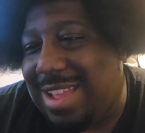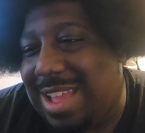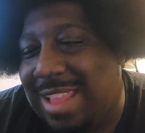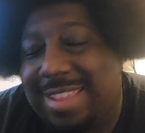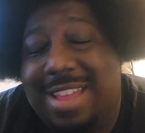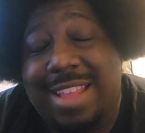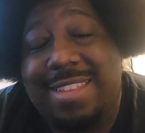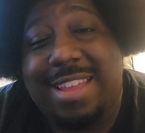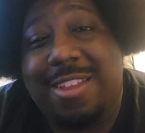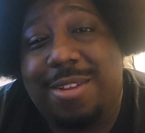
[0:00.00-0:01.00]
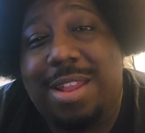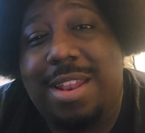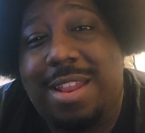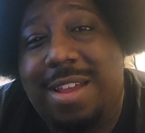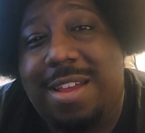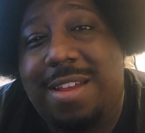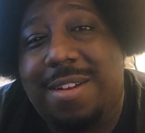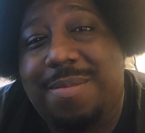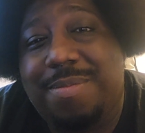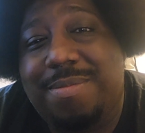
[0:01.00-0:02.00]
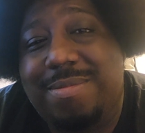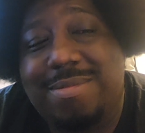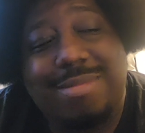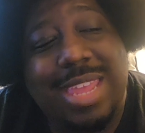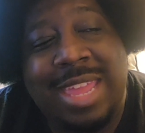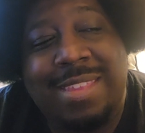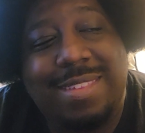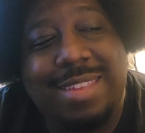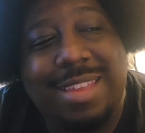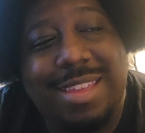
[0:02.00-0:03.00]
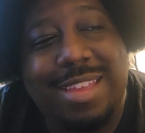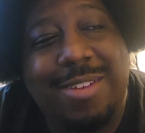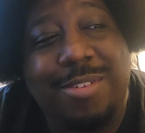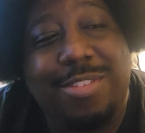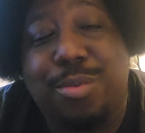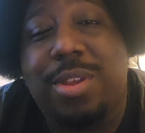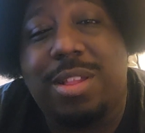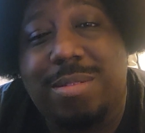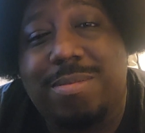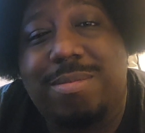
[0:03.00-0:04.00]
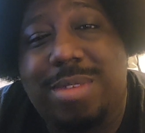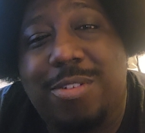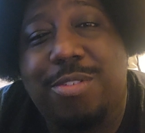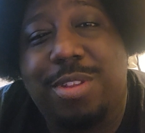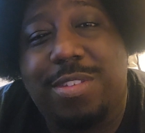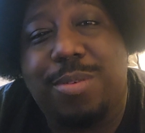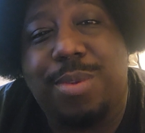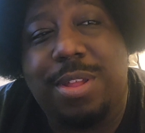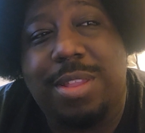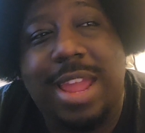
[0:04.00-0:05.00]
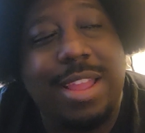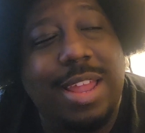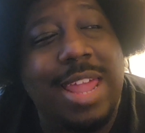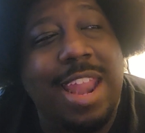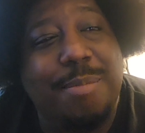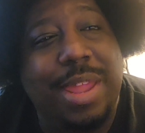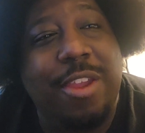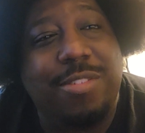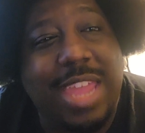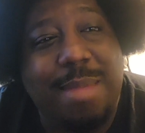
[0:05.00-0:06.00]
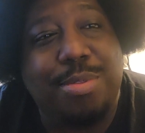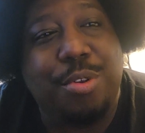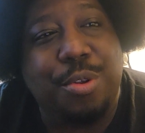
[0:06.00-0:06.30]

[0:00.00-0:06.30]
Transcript: I tell you, and it was surreal. It was really surreal. Like a lot of players came